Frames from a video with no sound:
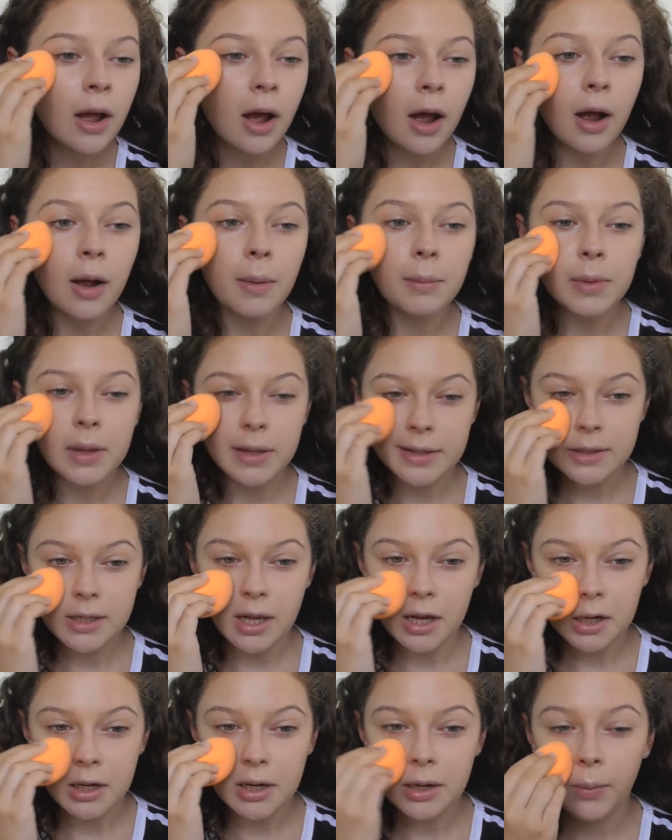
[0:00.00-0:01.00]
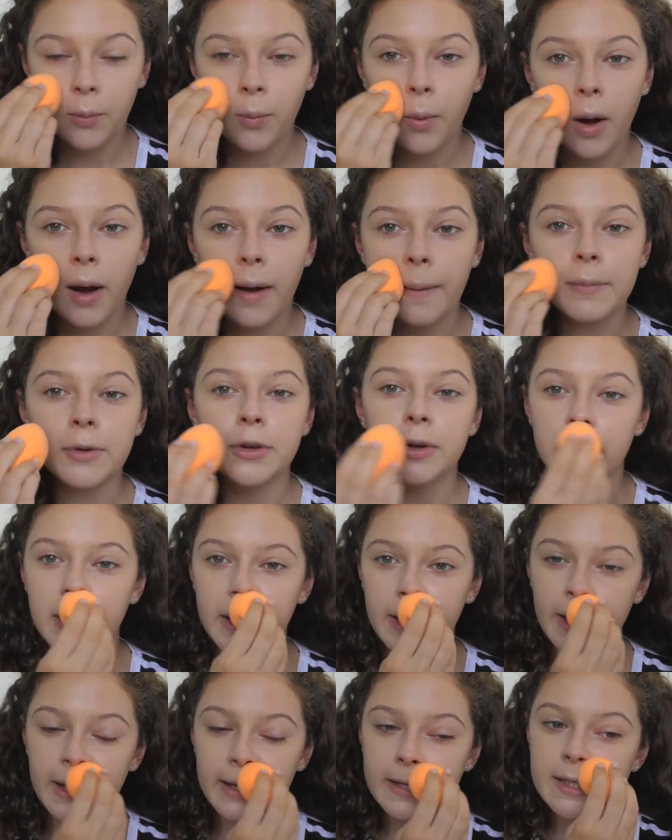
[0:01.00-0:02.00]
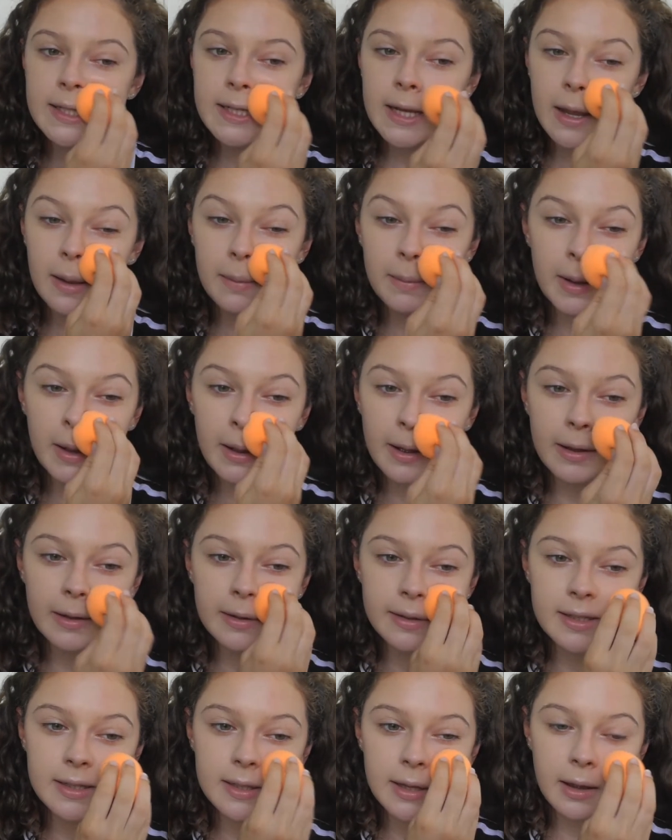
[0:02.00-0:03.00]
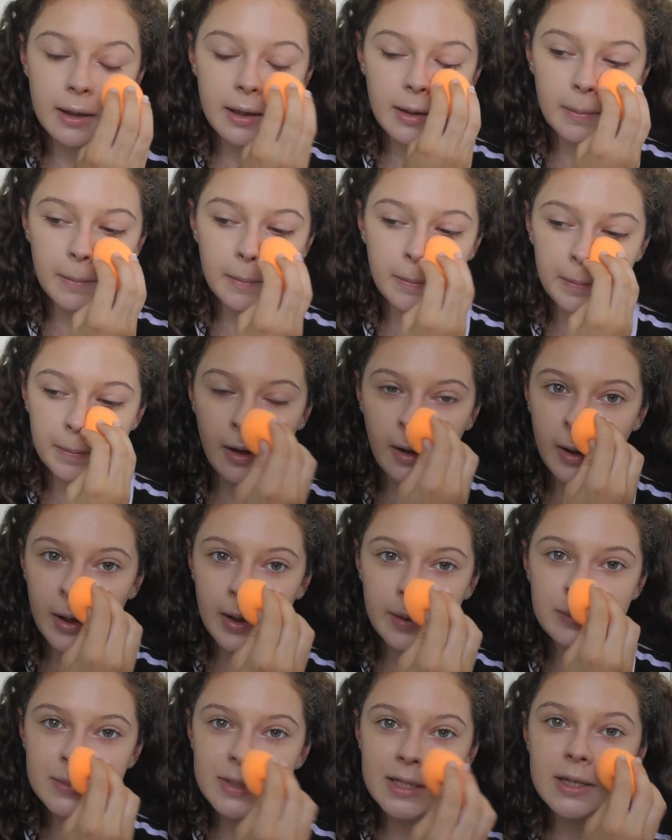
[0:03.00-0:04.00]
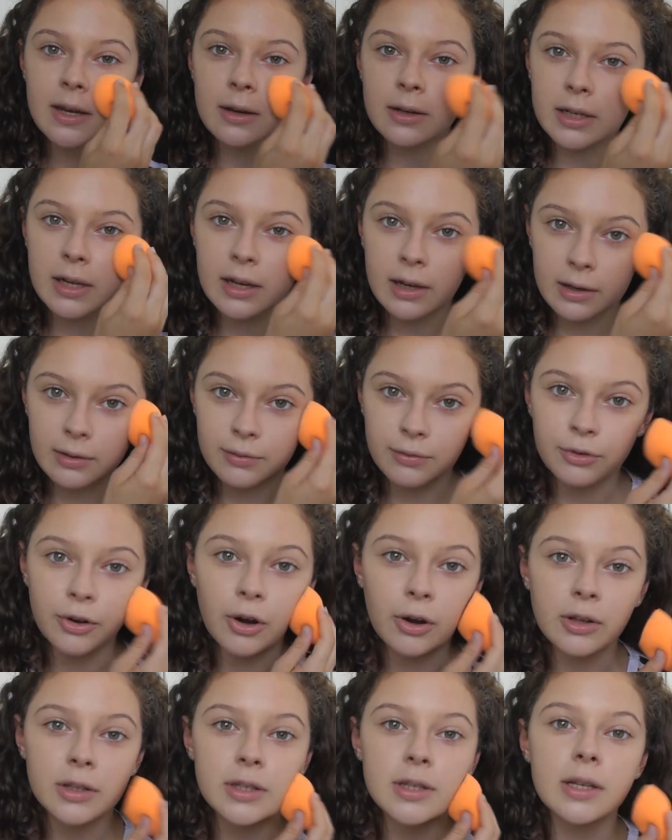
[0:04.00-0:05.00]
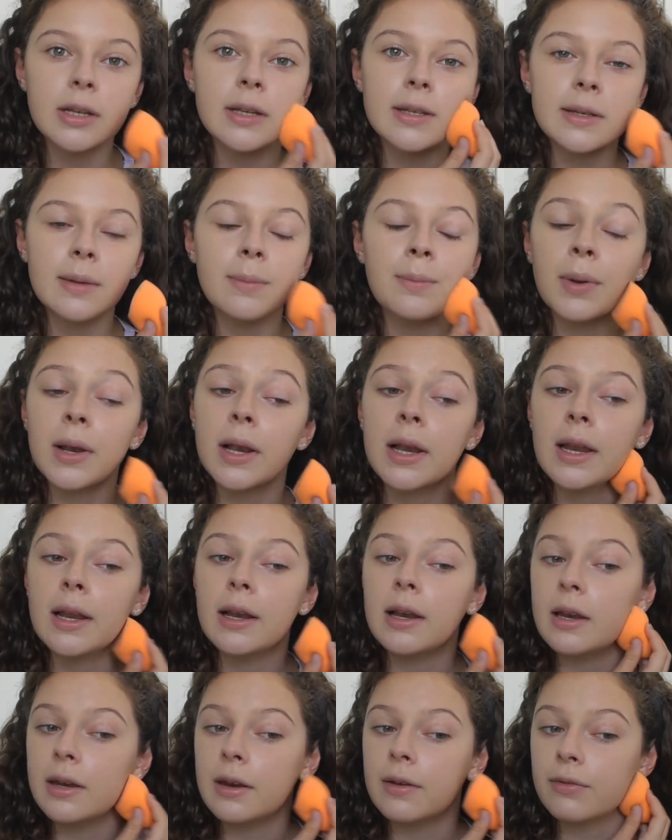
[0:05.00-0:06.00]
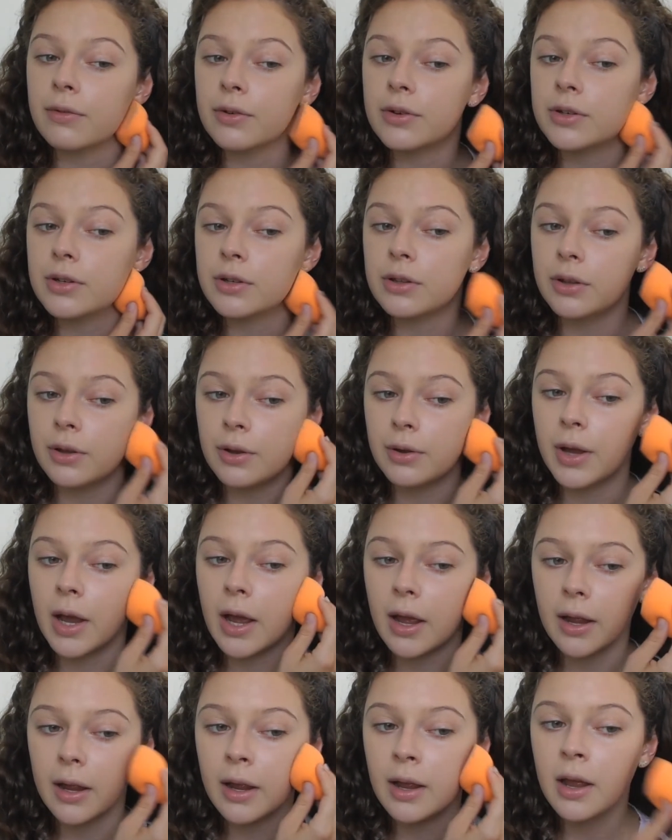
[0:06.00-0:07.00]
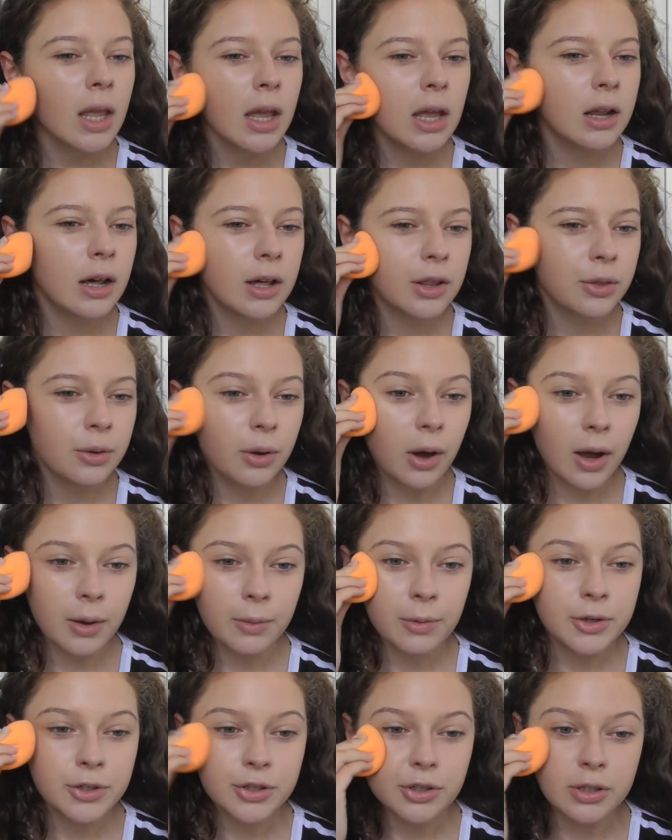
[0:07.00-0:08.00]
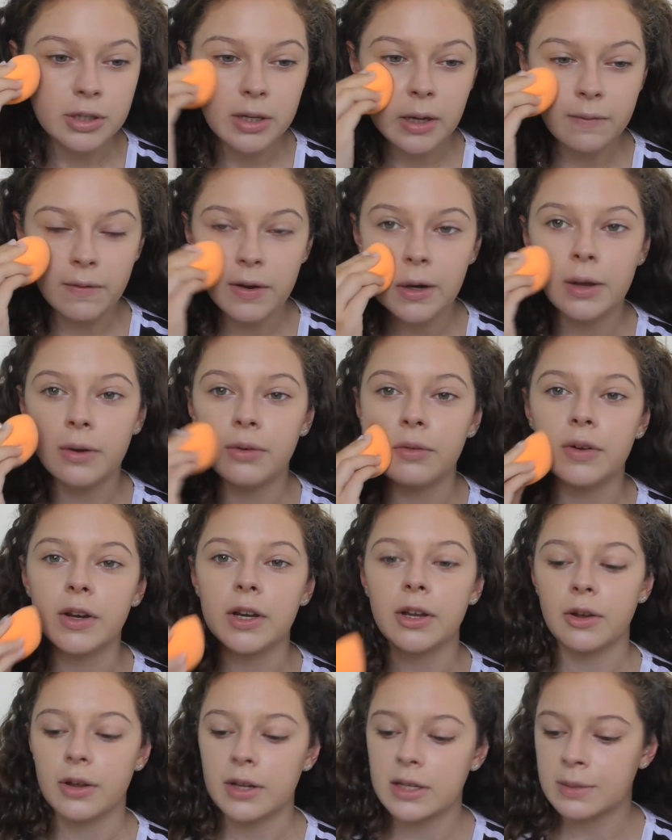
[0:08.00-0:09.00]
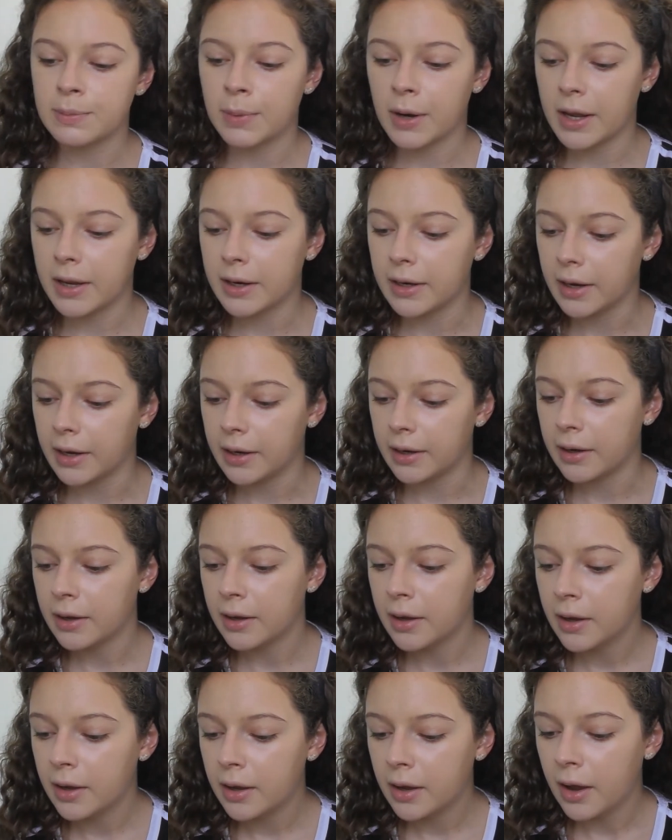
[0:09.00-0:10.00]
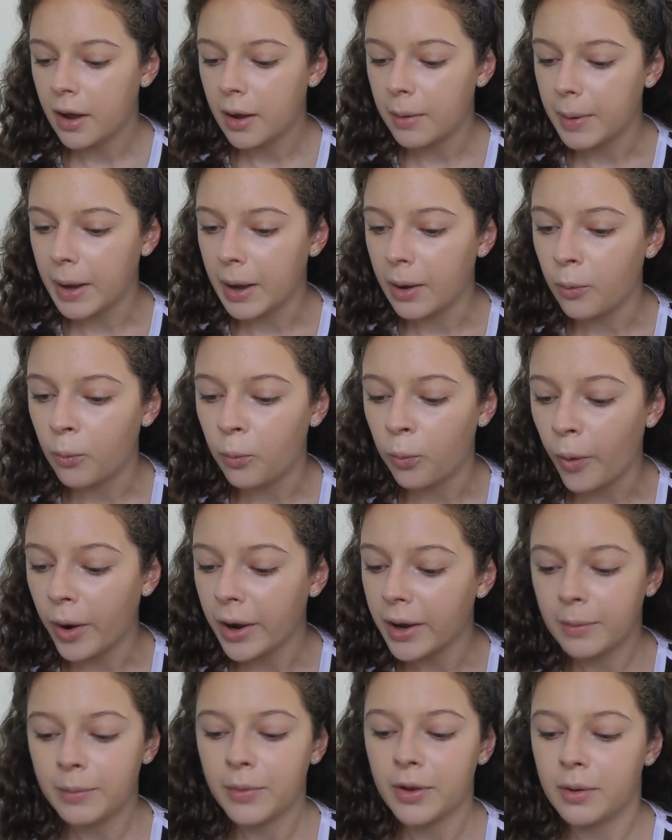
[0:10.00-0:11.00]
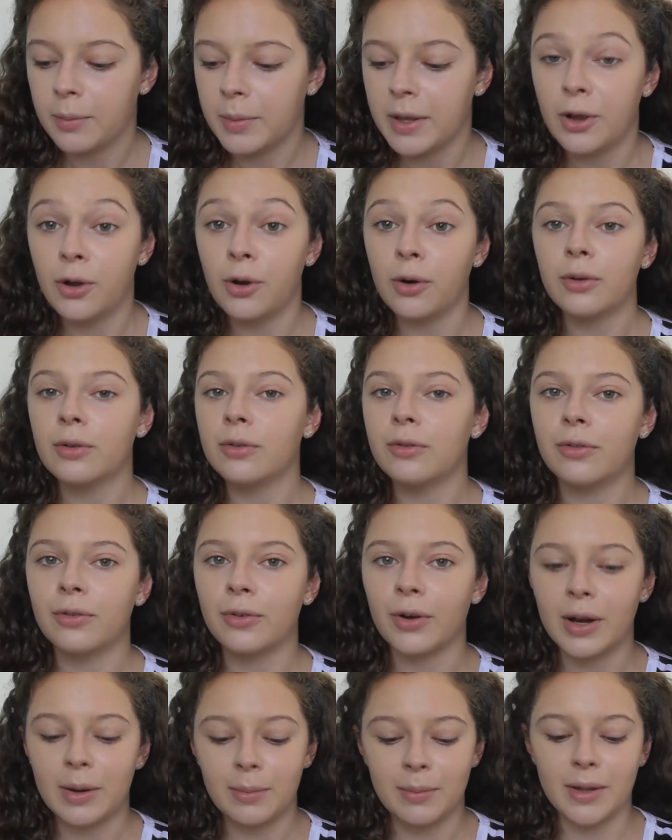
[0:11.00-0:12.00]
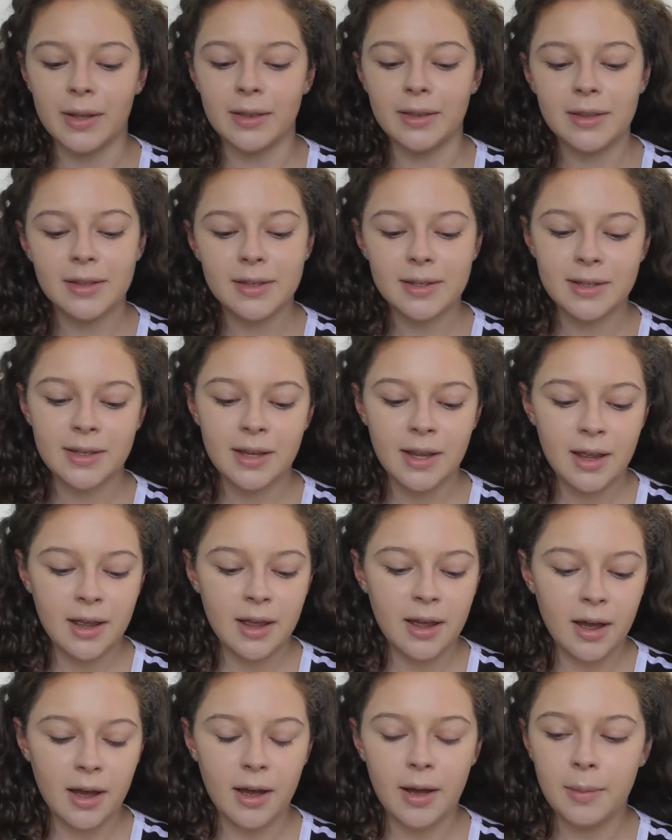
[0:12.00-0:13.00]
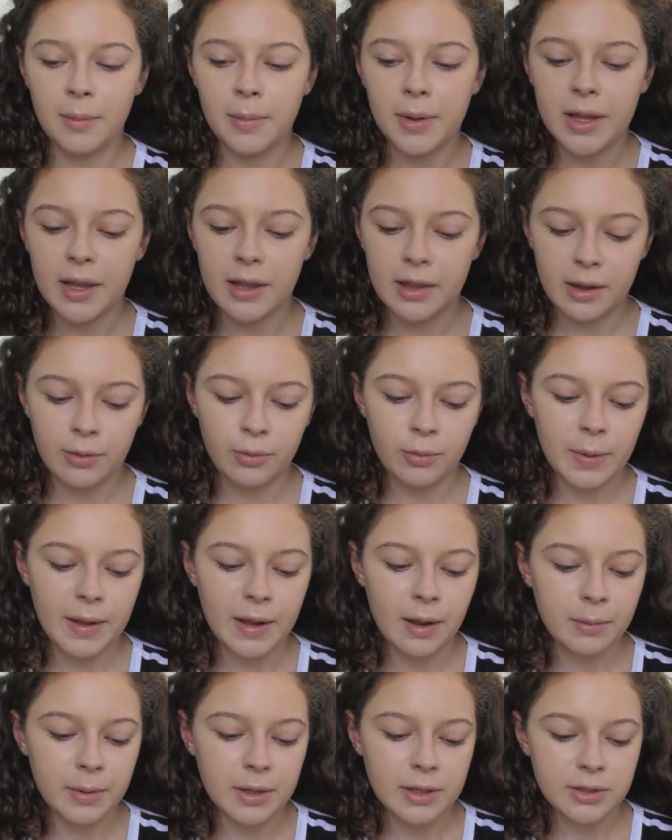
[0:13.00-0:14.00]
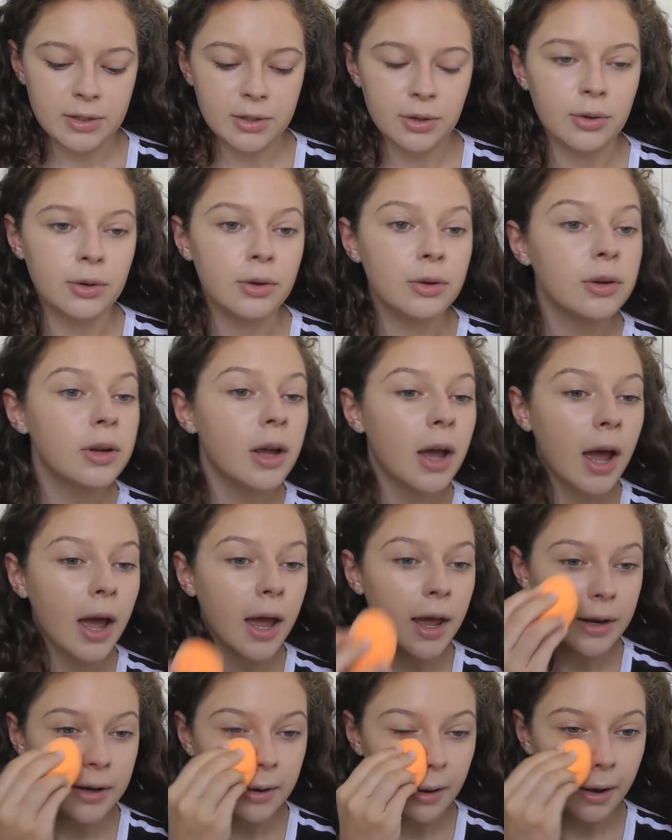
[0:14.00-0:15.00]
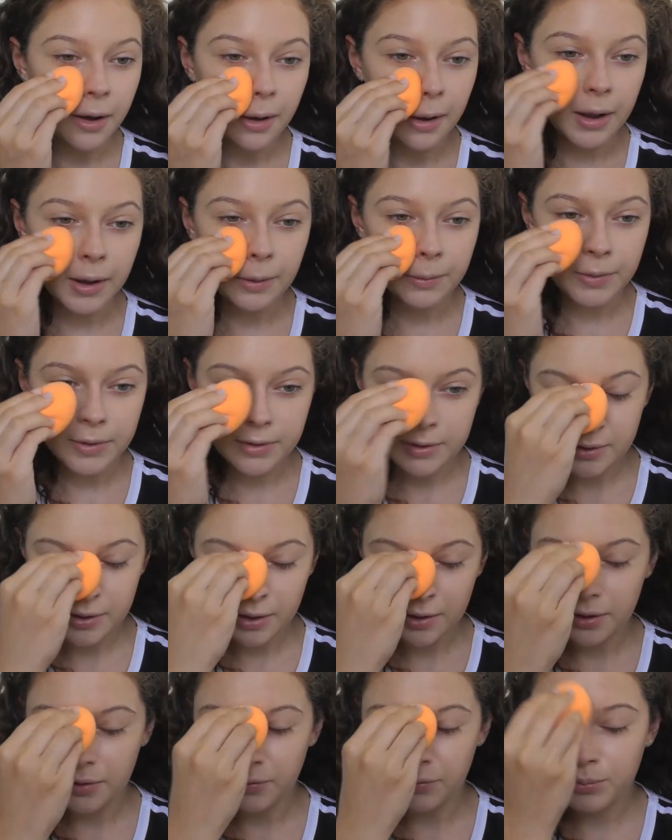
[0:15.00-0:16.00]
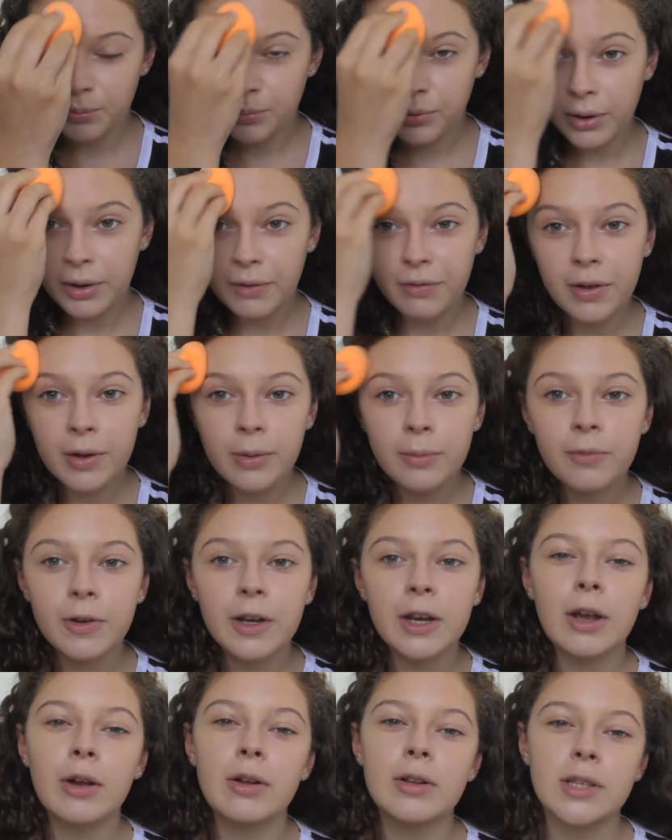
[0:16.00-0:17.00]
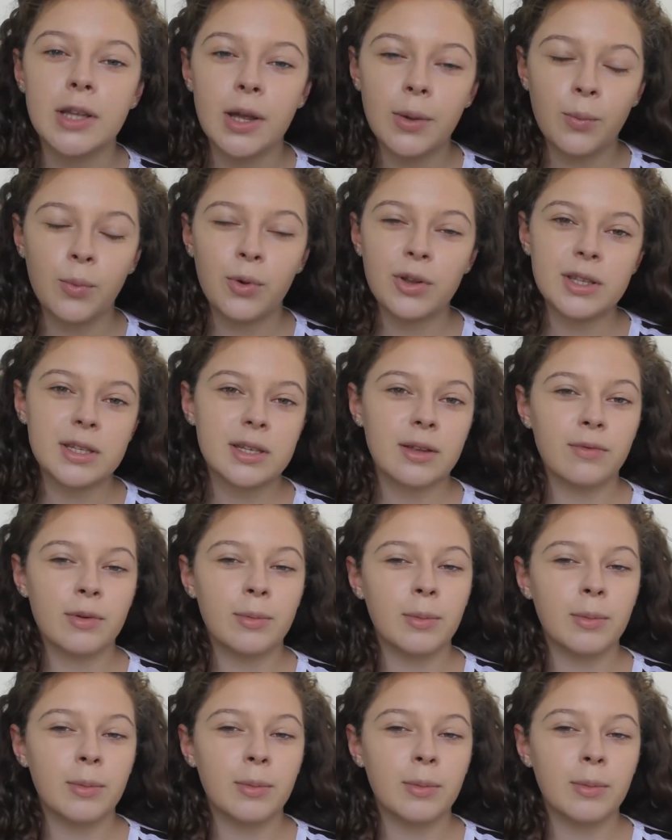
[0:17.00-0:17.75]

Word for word: Um, exactly what I'm doing next year because um, I'm studying in France and it's completely different to the UK. And I thought I would just give a little video explaining about why I'm going to be gone for eight months um, but yeah, that will be coming soon. And I was gonna pre-film videos like once every